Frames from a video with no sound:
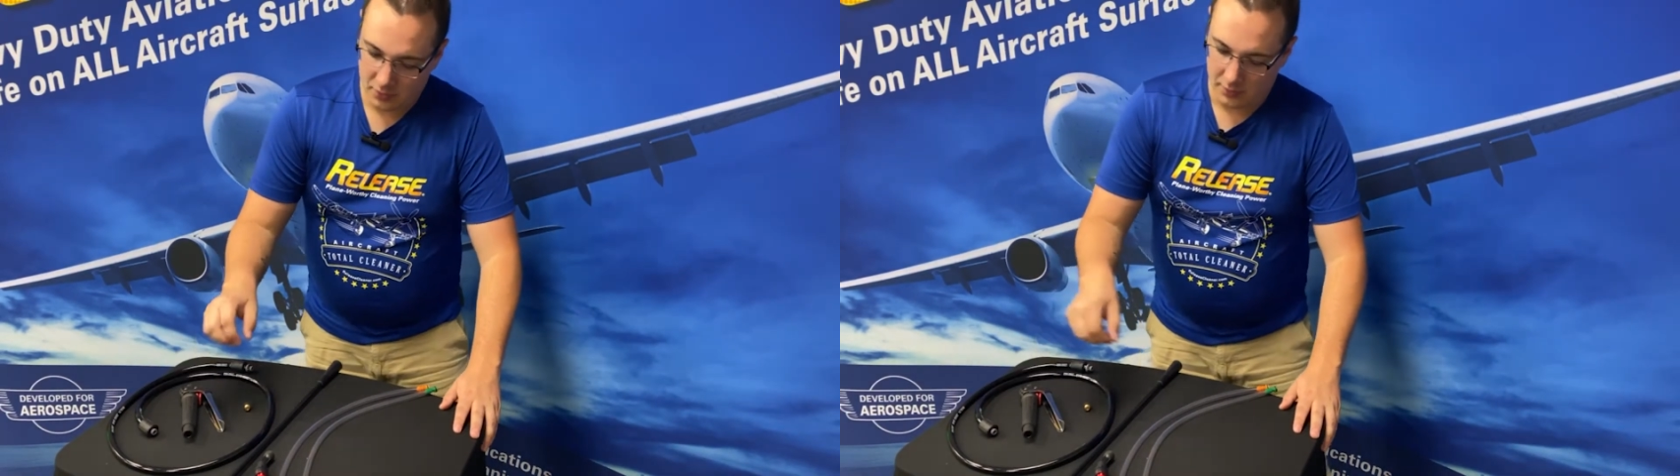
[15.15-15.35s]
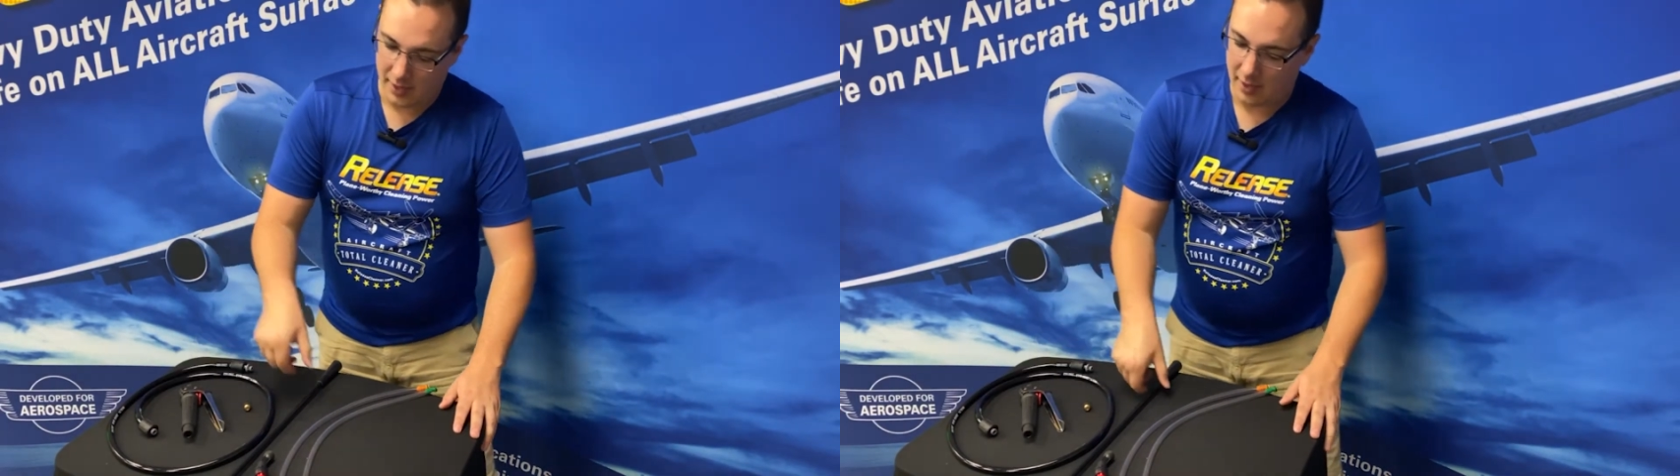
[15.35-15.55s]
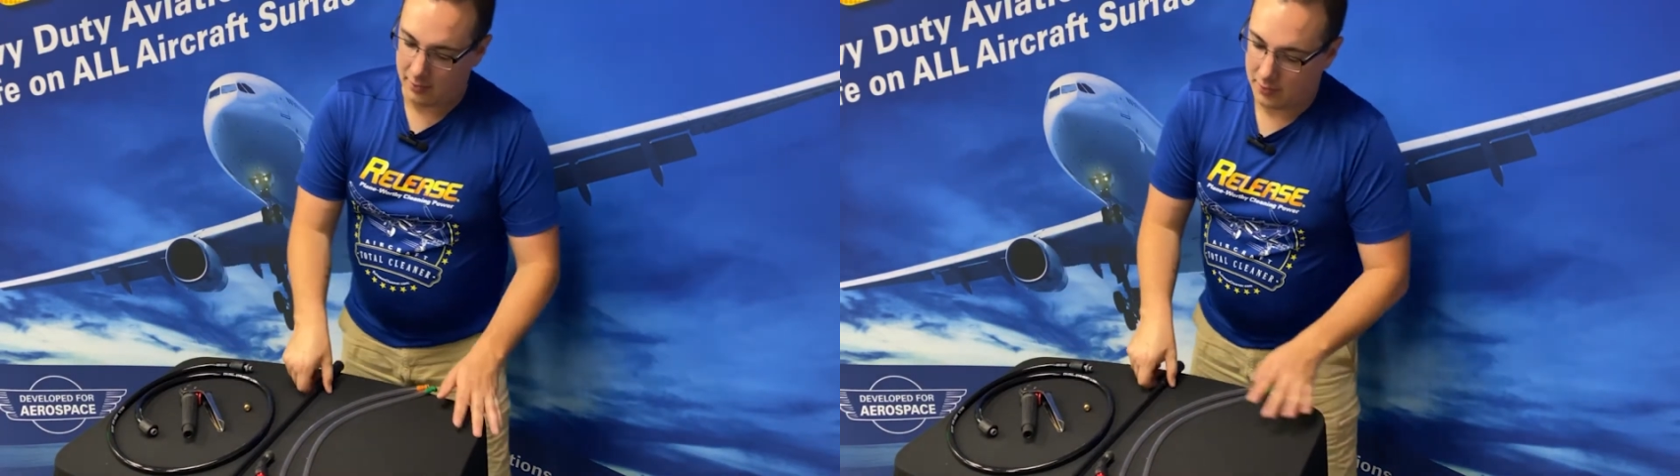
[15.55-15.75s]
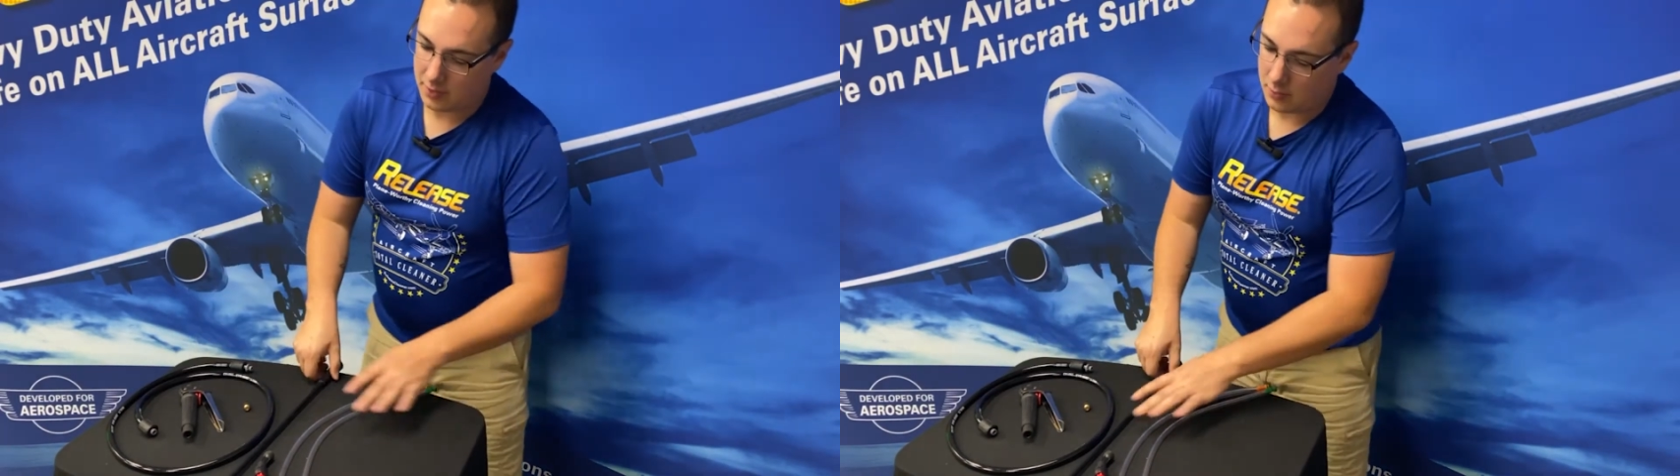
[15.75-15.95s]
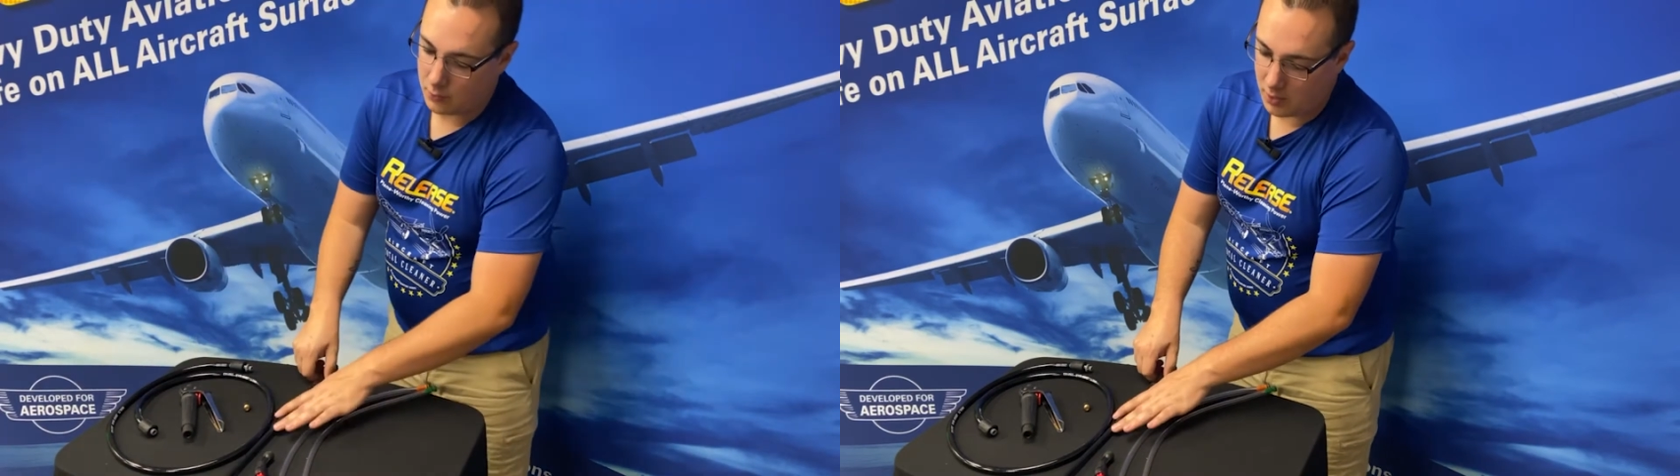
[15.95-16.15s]
we have
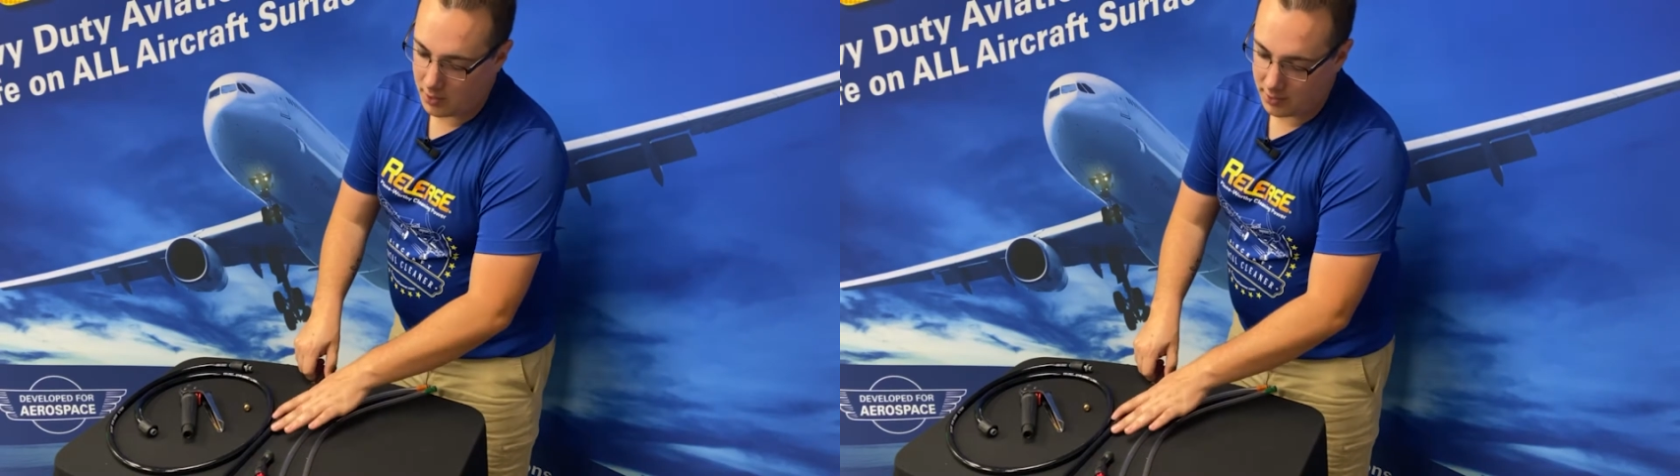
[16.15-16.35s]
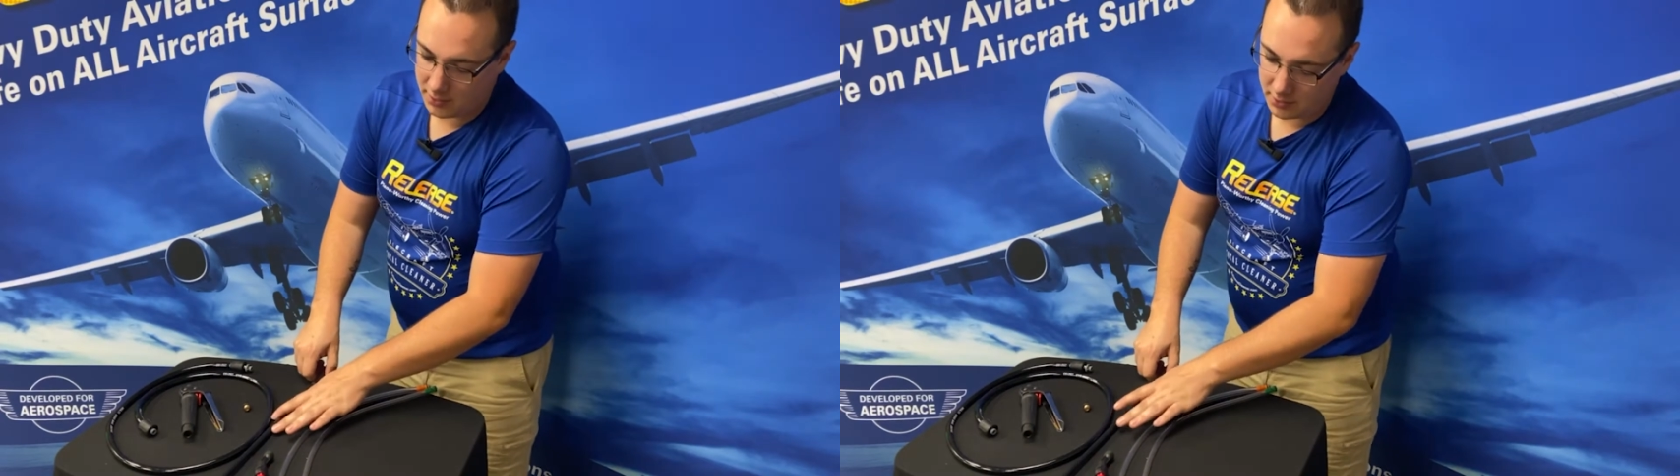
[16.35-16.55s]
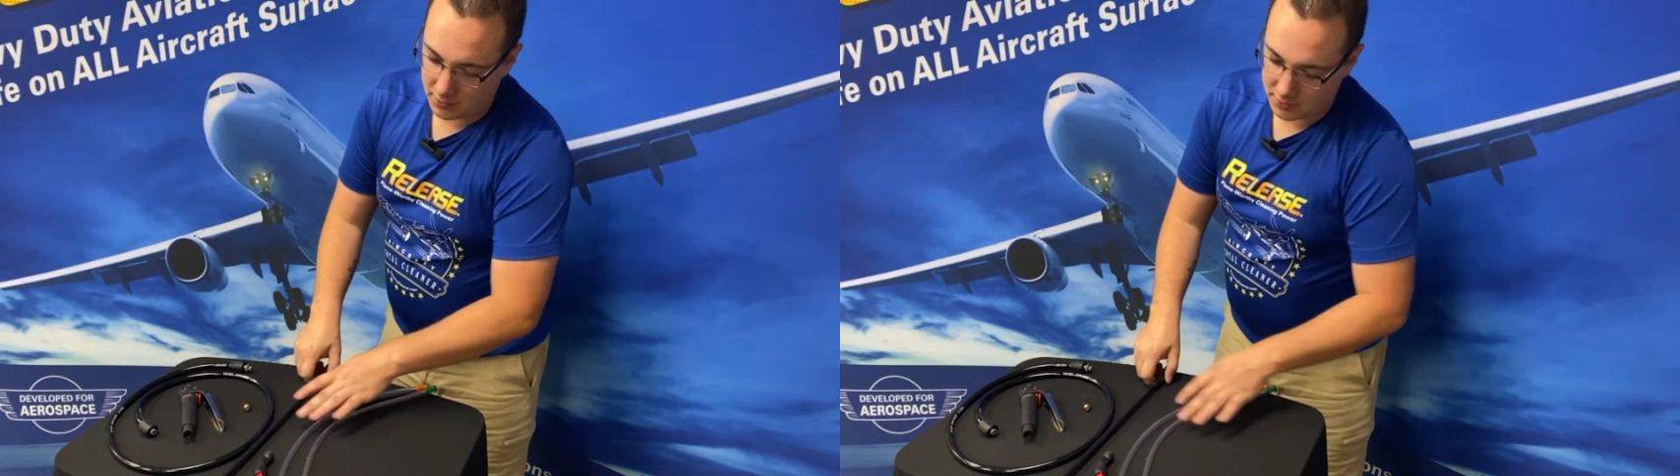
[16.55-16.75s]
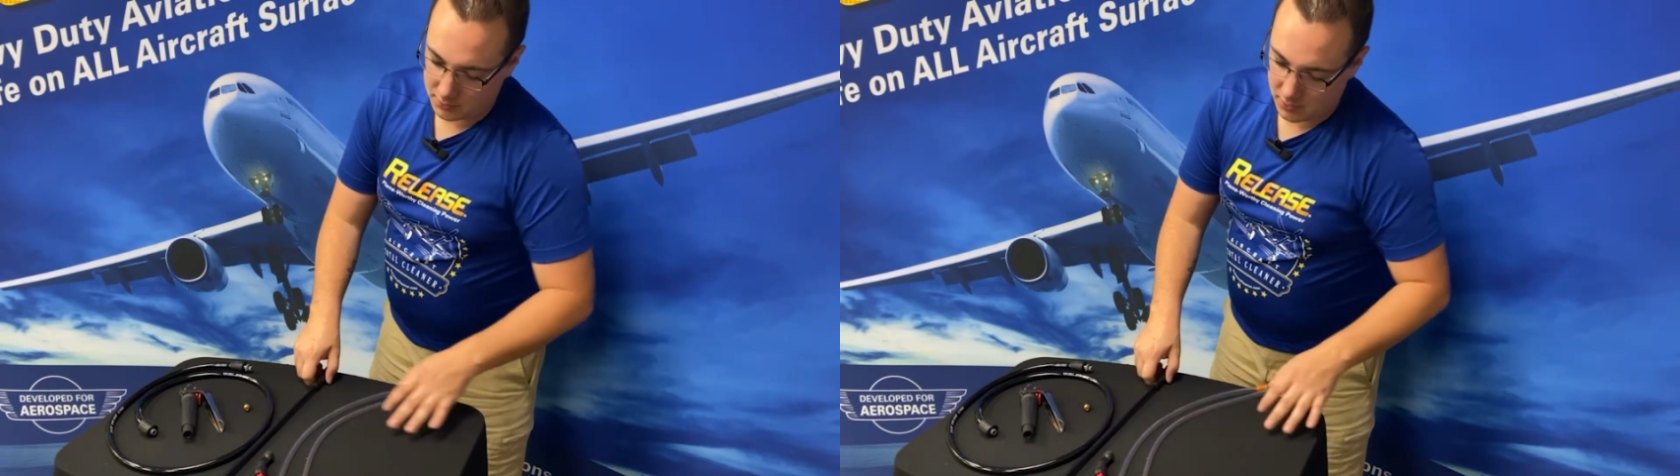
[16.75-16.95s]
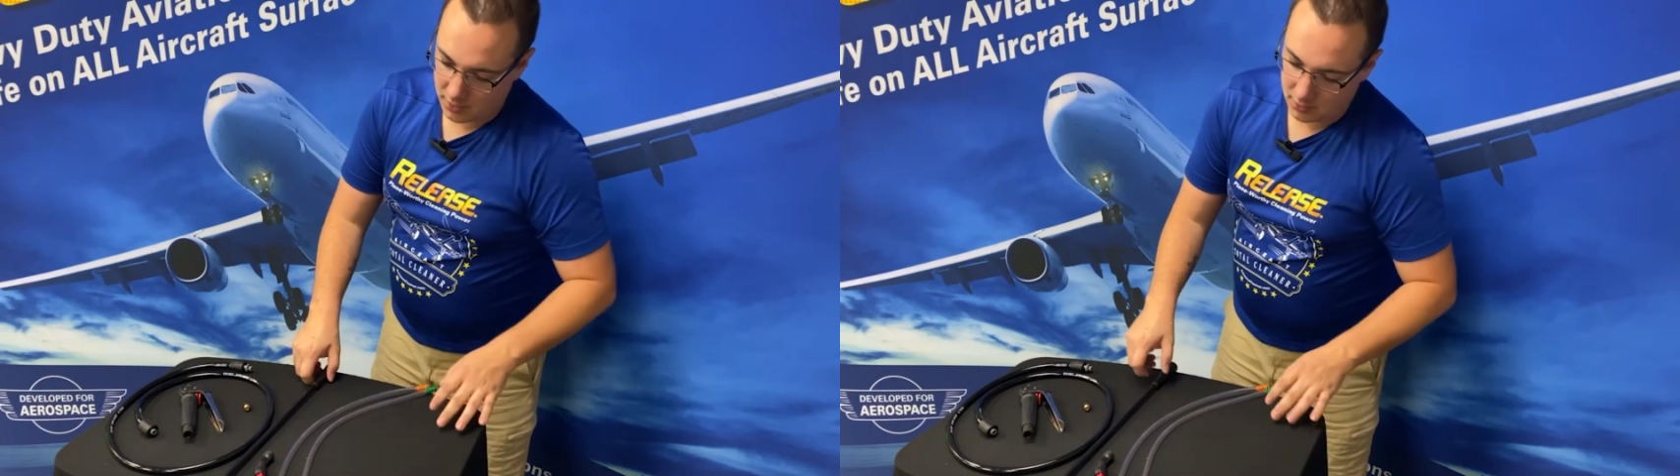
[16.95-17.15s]
the wand here as
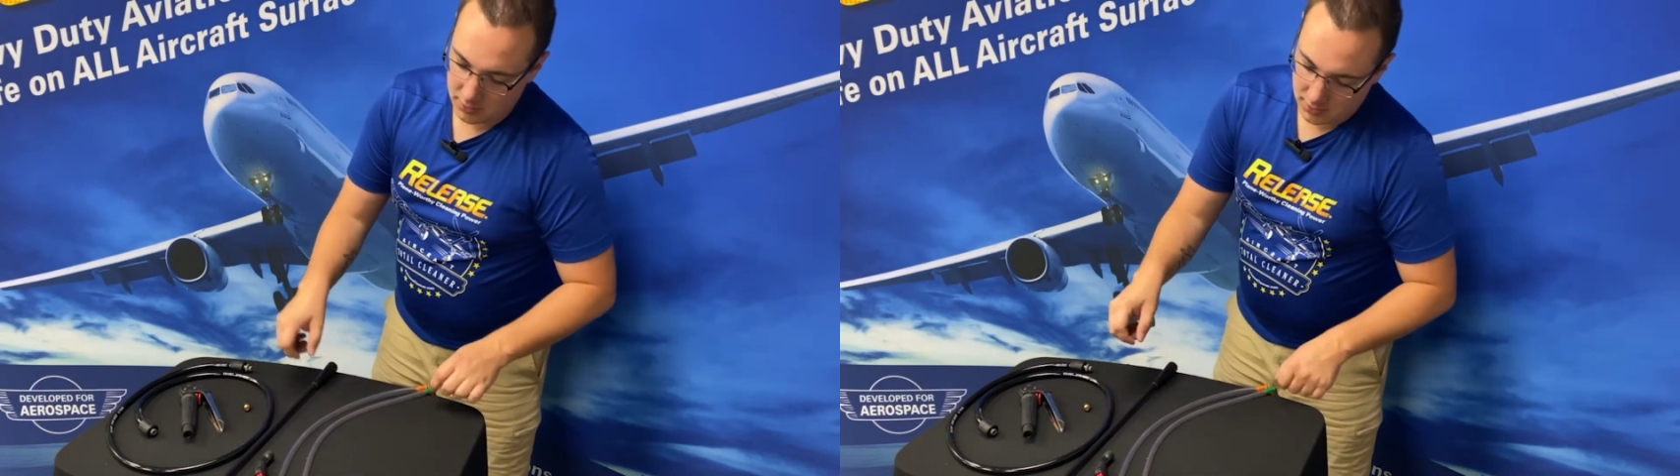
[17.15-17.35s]
well,